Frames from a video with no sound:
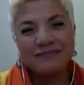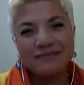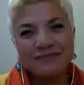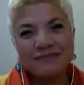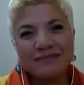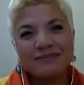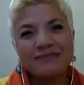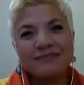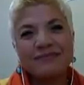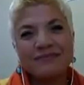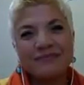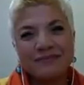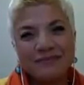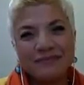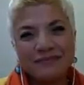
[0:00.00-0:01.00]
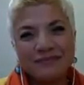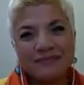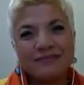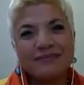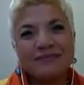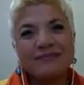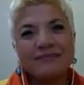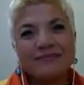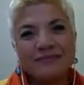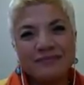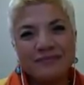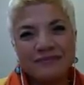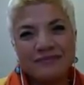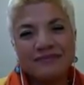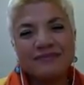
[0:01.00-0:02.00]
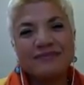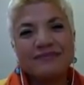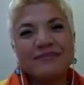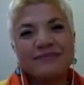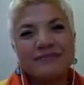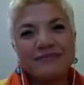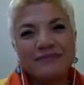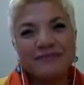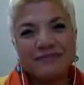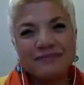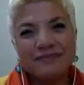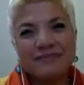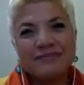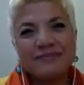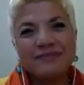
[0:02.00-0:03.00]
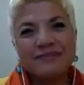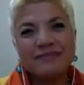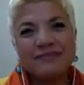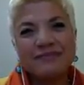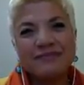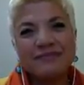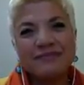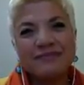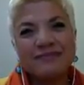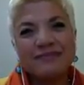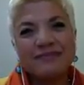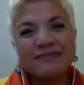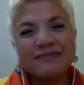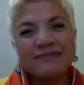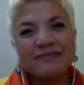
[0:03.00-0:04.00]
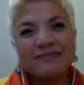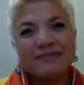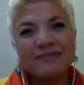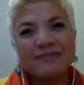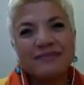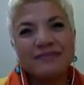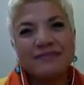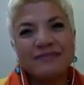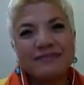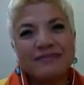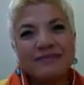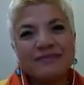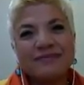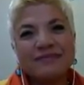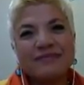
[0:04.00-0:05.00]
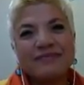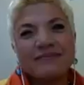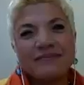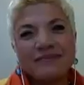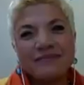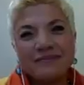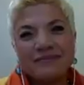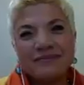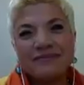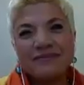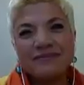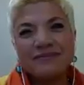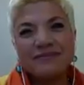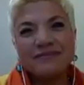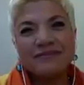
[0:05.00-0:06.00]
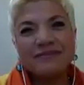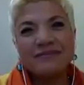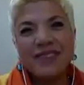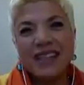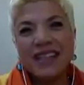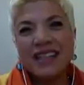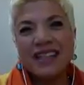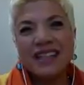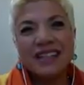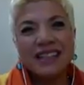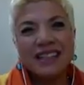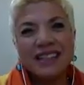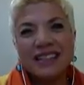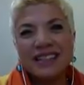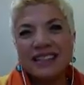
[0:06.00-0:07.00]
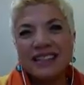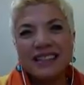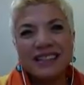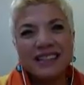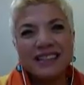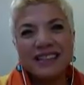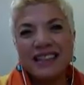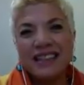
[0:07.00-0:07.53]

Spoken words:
No words are spoken by the person on screen.